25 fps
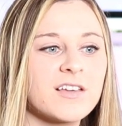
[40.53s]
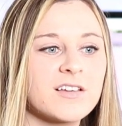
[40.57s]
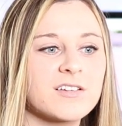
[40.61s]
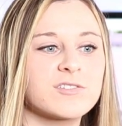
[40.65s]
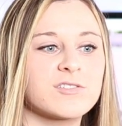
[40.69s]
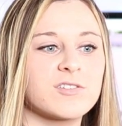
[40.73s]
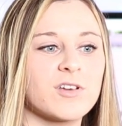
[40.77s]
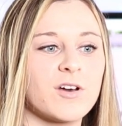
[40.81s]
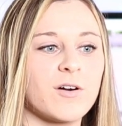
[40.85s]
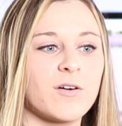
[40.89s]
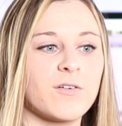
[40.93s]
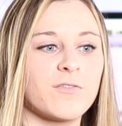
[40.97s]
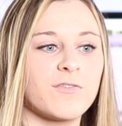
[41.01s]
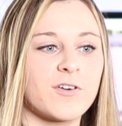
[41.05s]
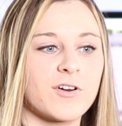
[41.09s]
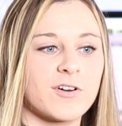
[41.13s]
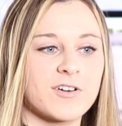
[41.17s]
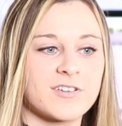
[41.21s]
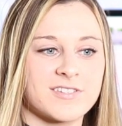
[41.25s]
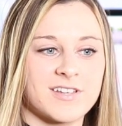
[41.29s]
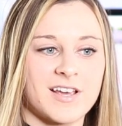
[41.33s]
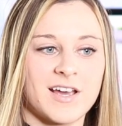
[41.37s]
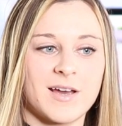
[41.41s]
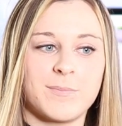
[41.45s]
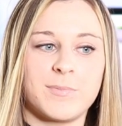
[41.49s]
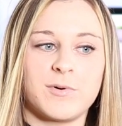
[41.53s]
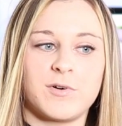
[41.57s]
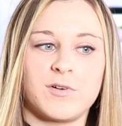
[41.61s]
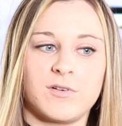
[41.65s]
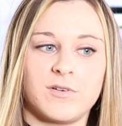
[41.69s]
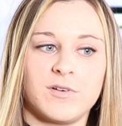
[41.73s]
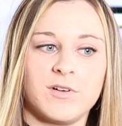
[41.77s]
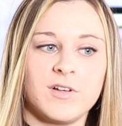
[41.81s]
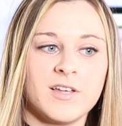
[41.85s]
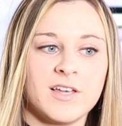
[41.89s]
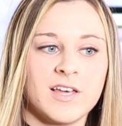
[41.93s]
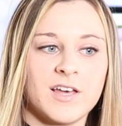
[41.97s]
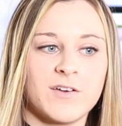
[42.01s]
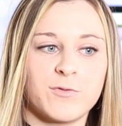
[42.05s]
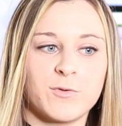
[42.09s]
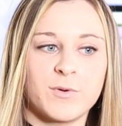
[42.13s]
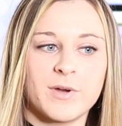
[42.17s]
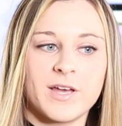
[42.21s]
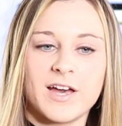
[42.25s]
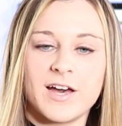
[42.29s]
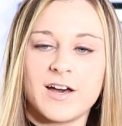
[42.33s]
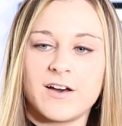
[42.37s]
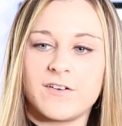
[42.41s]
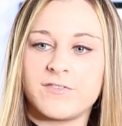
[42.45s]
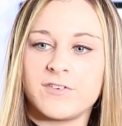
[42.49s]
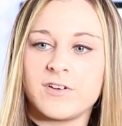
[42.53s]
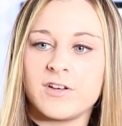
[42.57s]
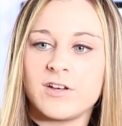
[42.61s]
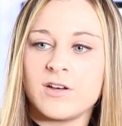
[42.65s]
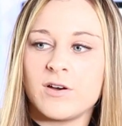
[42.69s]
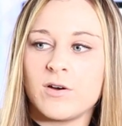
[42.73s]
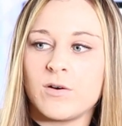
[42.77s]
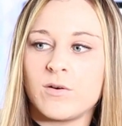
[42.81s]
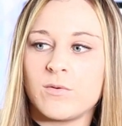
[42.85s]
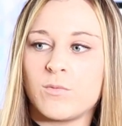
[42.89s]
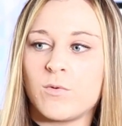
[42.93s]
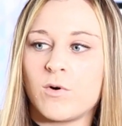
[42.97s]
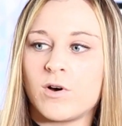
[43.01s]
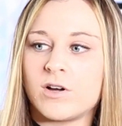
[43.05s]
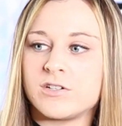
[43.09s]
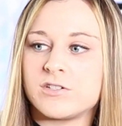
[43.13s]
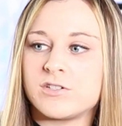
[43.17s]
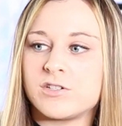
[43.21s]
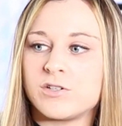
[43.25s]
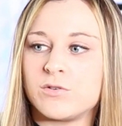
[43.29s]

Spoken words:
So for example, if we have 1,